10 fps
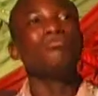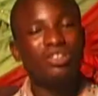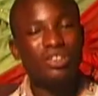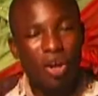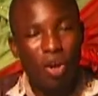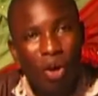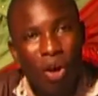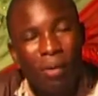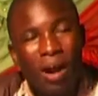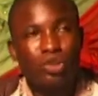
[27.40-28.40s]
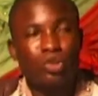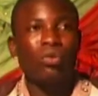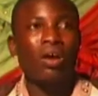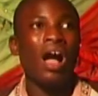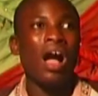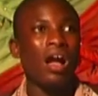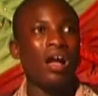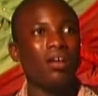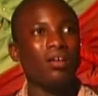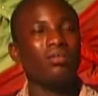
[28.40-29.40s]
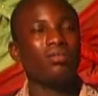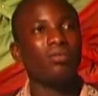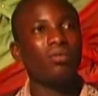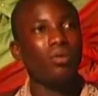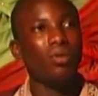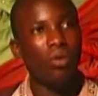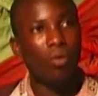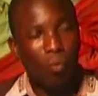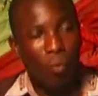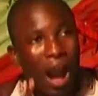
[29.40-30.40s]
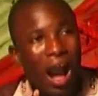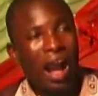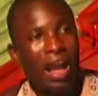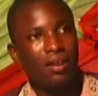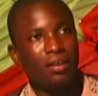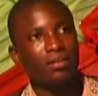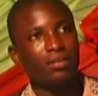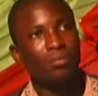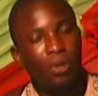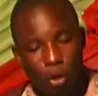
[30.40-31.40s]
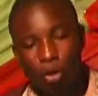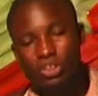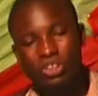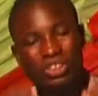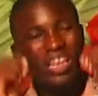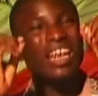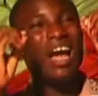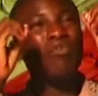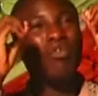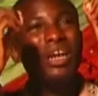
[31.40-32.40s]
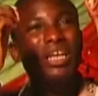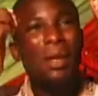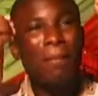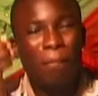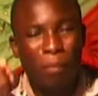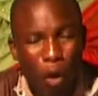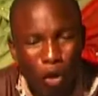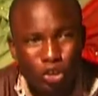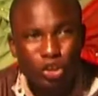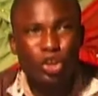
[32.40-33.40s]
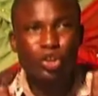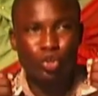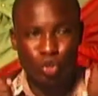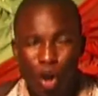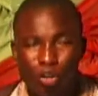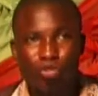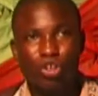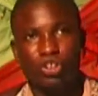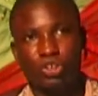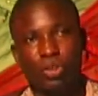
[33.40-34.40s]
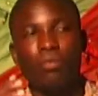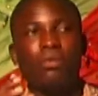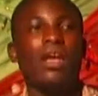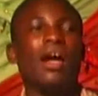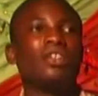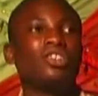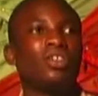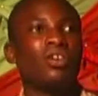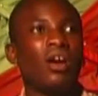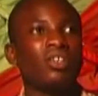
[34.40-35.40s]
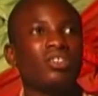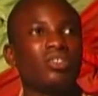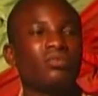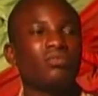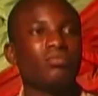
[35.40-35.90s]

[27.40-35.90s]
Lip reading: you say, come as you are. Why? Because they have already bought the doctrines of the Antichrist.